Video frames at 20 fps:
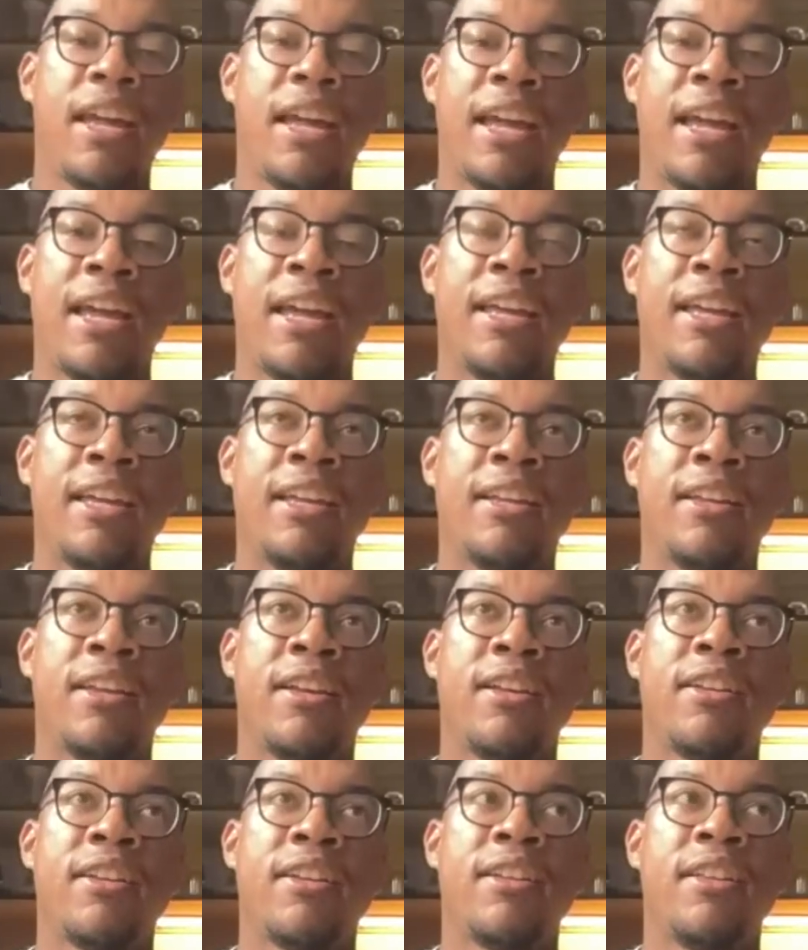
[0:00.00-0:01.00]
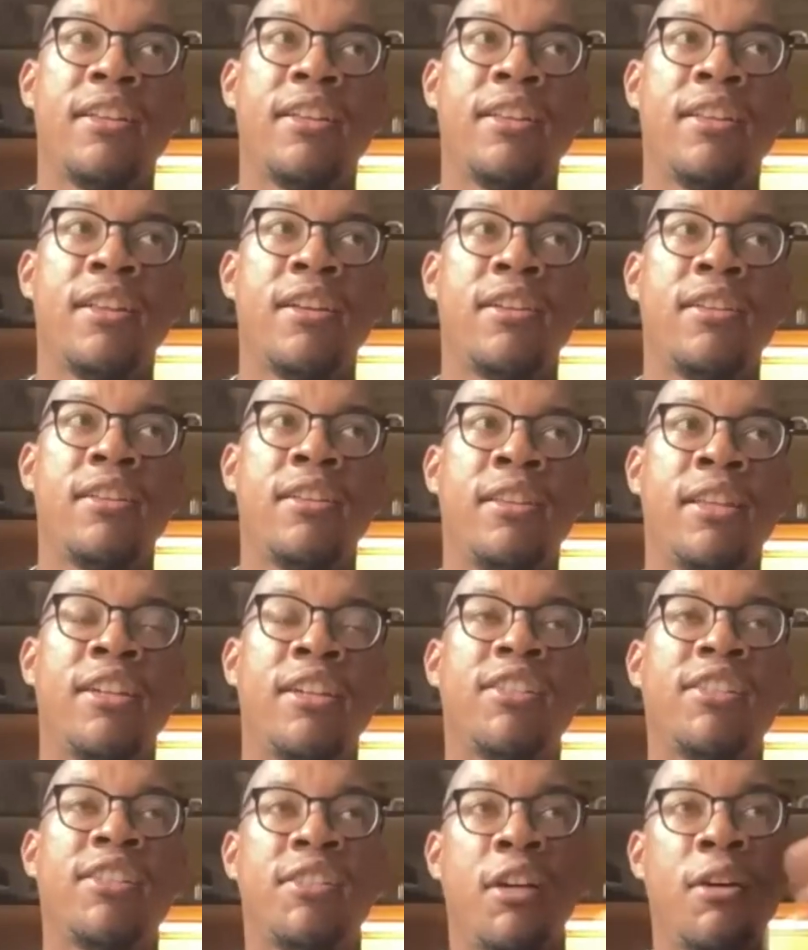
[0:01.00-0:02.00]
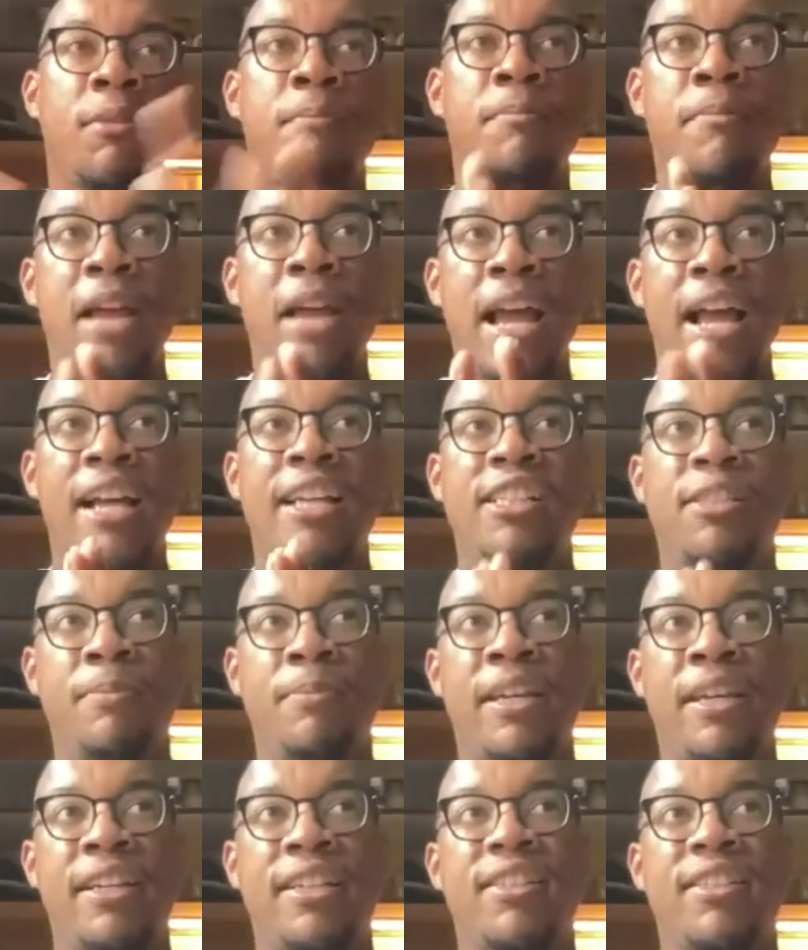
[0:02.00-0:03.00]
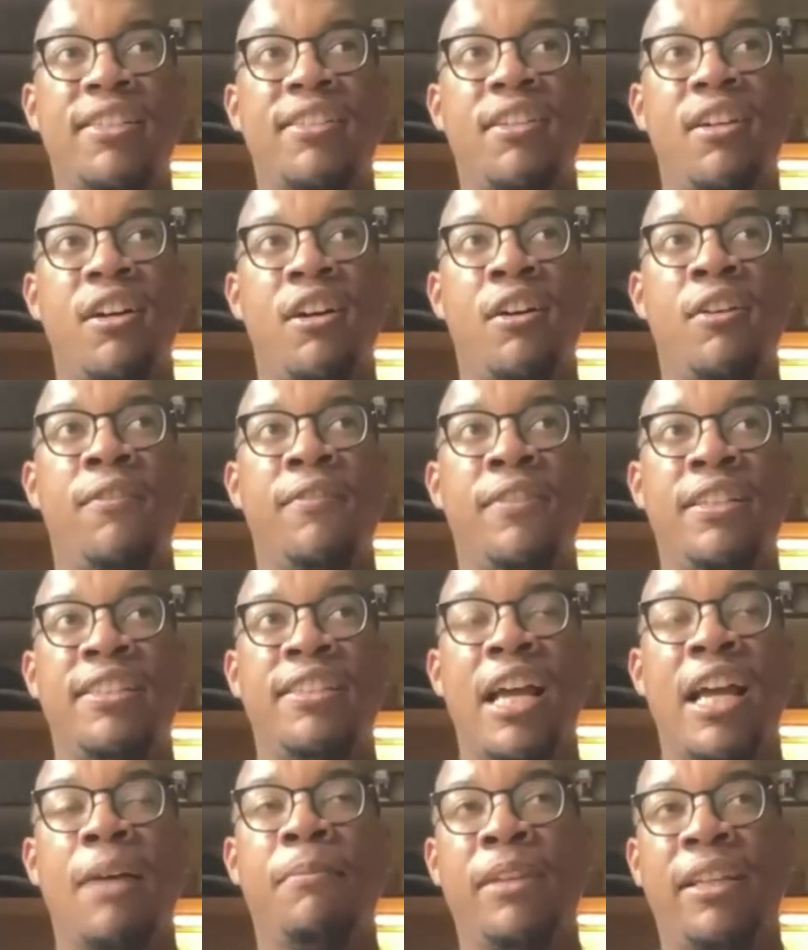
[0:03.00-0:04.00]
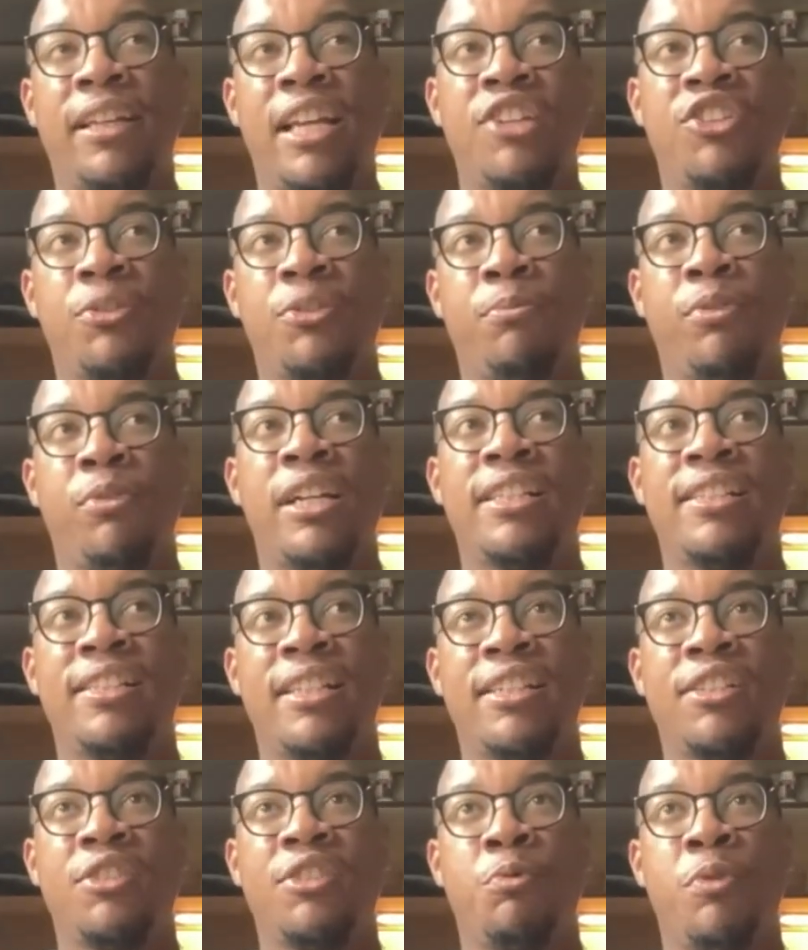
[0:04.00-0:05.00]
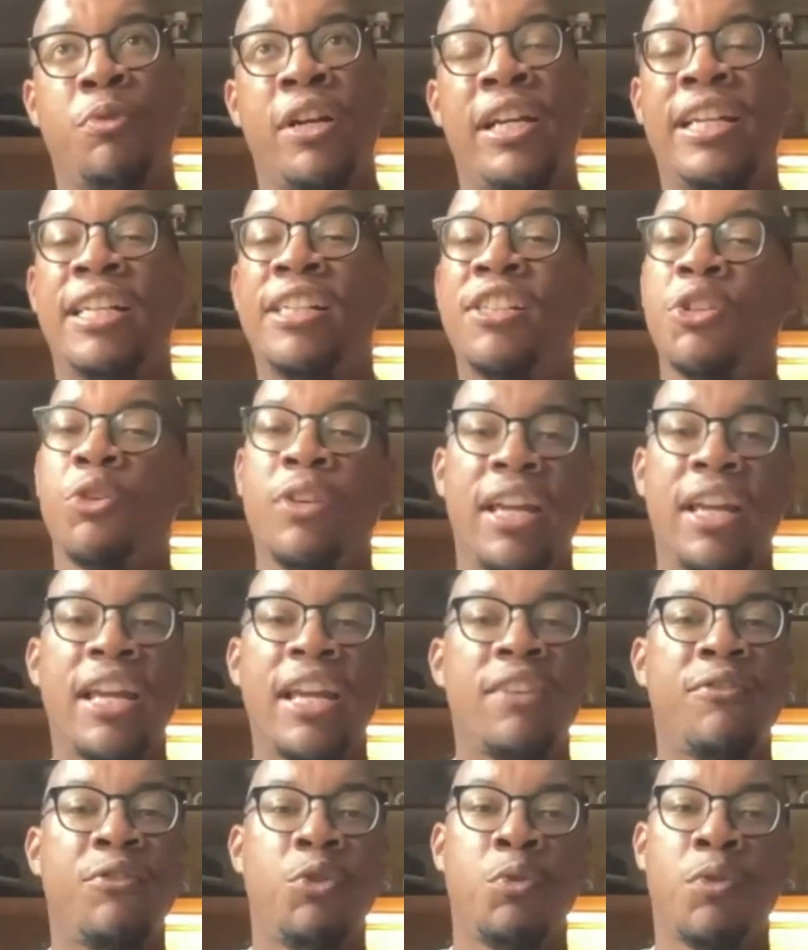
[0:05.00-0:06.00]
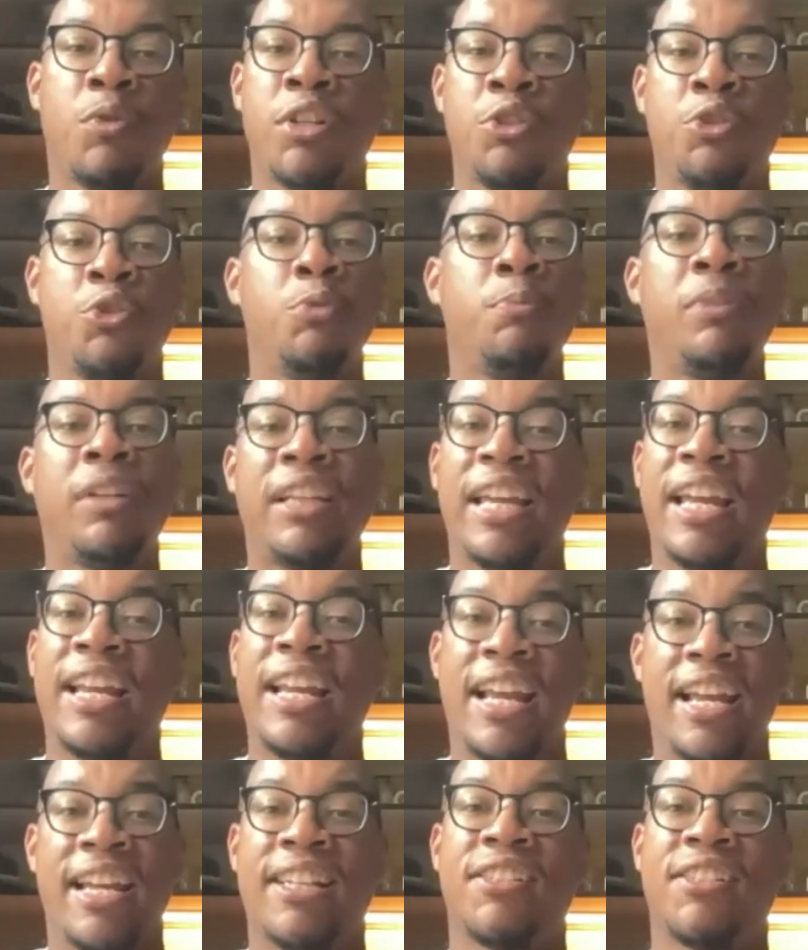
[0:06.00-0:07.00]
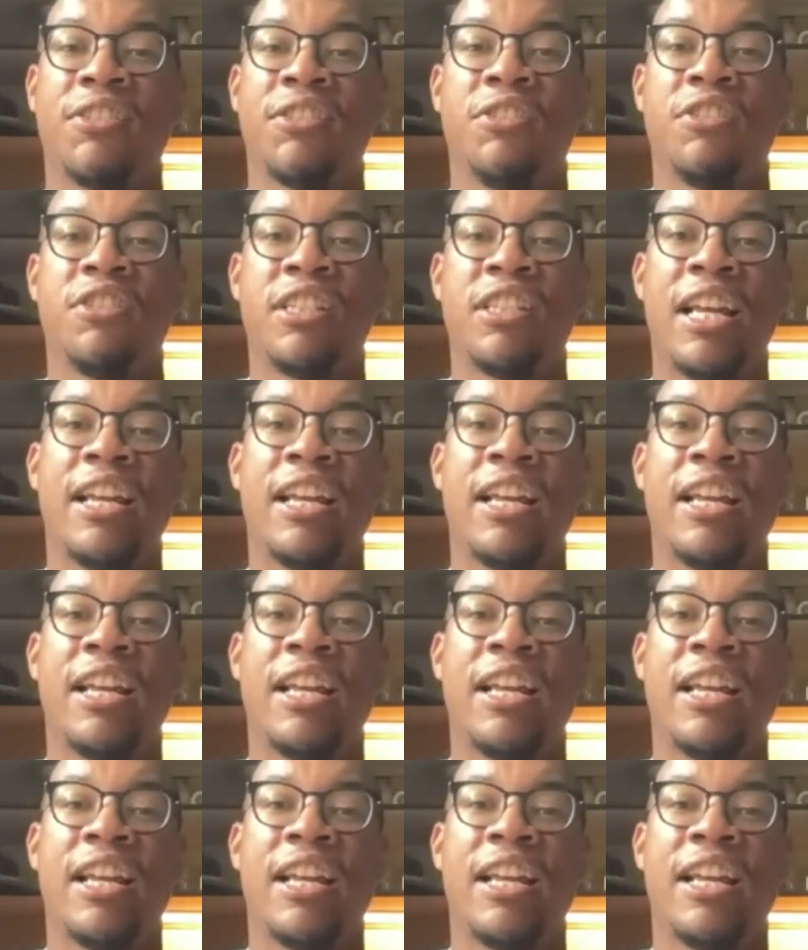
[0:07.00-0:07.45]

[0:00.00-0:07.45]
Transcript: And there's some aspects of this application process where it's okay if you want to duplicate answers.